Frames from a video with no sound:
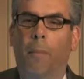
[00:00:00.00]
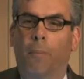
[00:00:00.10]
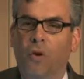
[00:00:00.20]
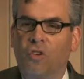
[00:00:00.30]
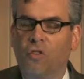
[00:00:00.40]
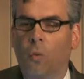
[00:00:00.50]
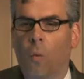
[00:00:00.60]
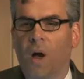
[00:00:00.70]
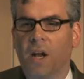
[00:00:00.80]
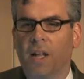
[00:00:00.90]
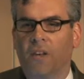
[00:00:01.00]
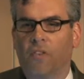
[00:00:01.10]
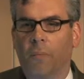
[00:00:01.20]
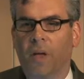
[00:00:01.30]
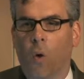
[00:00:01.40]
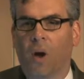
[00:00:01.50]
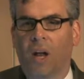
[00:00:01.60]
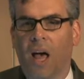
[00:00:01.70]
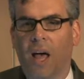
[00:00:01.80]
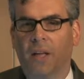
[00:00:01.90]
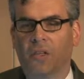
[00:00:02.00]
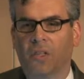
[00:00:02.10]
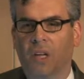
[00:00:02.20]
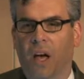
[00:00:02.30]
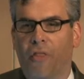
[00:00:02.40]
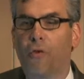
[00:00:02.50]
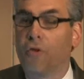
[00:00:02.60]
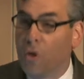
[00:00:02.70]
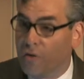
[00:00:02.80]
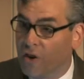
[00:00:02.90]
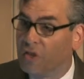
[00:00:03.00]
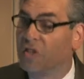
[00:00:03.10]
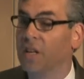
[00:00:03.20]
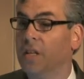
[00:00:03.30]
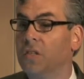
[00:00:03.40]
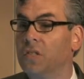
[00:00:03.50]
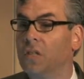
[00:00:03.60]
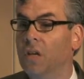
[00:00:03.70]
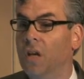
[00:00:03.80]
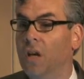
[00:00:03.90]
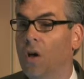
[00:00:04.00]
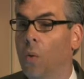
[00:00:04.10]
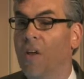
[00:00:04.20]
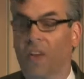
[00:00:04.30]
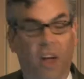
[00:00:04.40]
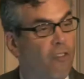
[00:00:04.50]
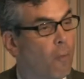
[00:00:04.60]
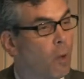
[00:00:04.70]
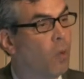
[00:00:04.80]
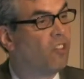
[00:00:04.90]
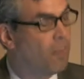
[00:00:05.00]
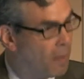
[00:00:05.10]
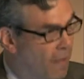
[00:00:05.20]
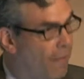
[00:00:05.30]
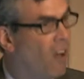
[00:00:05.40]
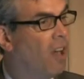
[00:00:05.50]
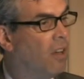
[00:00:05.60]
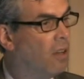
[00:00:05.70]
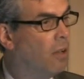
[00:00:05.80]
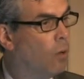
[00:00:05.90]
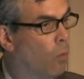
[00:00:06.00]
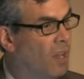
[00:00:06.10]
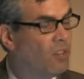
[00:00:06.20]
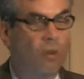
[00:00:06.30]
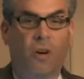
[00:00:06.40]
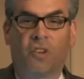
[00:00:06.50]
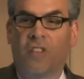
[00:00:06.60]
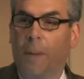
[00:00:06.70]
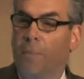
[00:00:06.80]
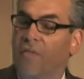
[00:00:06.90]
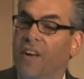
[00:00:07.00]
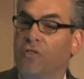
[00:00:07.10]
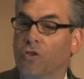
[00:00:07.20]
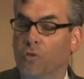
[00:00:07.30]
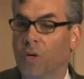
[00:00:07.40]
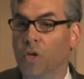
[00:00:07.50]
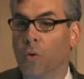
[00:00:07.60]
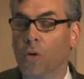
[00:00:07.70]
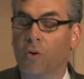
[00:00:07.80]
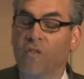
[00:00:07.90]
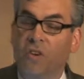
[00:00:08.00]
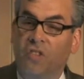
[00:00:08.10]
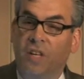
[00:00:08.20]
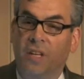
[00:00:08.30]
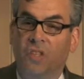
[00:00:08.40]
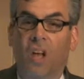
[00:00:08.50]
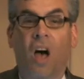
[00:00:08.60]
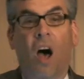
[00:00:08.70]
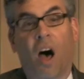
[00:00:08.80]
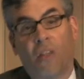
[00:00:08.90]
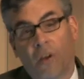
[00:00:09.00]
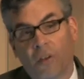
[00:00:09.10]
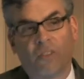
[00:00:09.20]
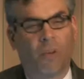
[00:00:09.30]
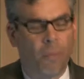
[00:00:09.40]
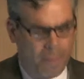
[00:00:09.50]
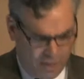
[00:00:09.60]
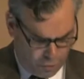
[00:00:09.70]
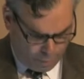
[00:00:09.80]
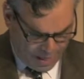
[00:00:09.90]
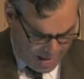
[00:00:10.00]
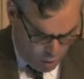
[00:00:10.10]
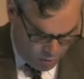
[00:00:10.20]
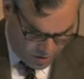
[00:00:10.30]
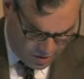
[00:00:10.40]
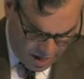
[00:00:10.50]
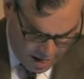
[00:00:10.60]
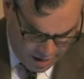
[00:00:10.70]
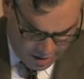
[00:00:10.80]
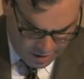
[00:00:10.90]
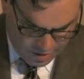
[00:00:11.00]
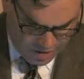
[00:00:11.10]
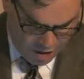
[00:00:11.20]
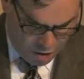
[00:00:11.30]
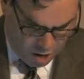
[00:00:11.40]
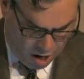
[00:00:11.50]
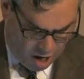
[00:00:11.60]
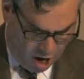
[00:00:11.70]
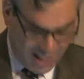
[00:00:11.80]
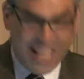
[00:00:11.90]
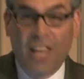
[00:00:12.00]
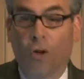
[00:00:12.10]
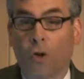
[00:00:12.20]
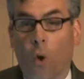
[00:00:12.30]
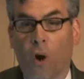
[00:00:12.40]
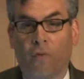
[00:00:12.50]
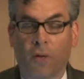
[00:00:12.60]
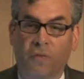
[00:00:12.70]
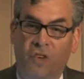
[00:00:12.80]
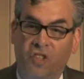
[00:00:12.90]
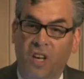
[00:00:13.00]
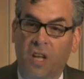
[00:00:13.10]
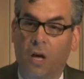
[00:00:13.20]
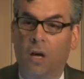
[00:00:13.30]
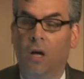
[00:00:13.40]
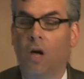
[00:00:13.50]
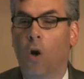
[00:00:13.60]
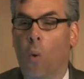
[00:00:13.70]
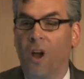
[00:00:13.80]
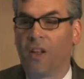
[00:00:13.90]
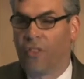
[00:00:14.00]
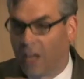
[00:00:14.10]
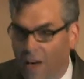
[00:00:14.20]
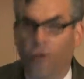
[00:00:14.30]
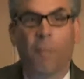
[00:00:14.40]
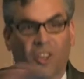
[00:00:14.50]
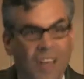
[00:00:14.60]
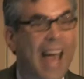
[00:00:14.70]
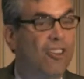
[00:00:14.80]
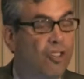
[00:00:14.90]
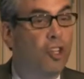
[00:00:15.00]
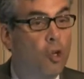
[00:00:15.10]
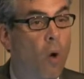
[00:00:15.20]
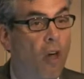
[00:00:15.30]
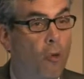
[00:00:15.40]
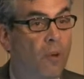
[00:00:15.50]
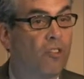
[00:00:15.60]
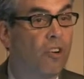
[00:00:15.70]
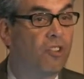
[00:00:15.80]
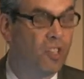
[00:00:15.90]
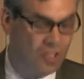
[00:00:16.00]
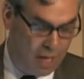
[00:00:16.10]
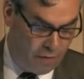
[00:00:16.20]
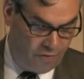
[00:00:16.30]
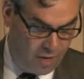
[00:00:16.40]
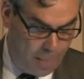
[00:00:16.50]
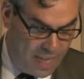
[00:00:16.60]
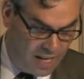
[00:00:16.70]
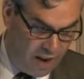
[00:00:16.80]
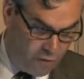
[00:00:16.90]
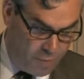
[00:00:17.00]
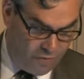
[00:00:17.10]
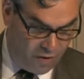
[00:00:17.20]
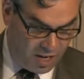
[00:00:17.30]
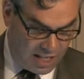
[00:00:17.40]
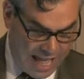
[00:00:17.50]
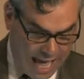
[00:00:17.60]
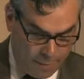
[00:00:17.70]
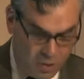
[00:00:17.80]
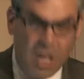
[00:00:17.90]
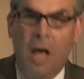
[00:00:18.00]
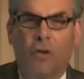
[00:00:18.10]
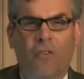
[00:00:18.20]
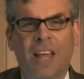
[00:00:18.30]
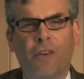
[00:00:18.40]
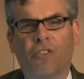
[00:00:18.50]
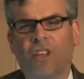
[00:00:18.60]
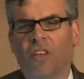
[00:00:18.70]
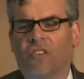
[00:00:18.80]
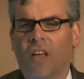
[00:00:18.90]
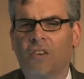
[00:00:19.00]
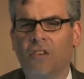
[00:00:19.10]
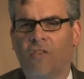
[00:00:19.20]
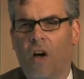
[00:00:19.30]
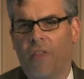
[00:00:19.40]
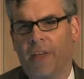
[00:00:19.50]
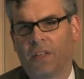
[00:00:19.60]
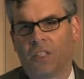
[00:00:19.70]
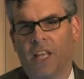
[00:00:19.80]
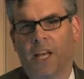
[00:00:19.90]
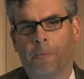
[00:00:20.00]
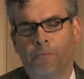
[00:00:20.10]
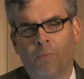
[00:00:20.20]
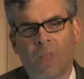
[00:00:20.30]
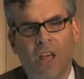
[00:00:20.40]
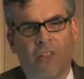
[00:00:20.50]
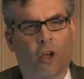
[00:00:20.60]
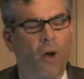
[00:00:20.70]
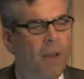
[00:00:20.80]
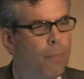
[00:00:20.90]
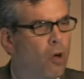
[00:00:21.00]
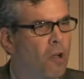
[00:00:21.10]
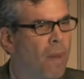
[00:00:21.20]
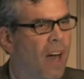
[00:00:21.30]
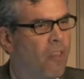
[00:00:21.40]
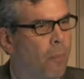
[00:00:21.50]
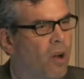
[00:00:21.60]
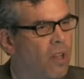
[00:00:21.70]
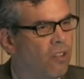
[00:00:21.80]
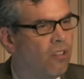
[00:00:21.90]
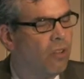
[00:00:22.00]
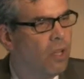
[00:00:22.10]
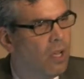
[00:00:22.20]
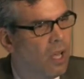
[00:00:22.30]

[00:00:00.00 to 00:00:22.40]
Bush wanted it to be organized through the universities, where the government would simply fund research that professors would do at universities. Others, a major player was Senator Harley Kilgore of West Virginia, wanted the government to actually do all the research itself in government-funded labs. There's a very interesting discussion of all this in the great book by the British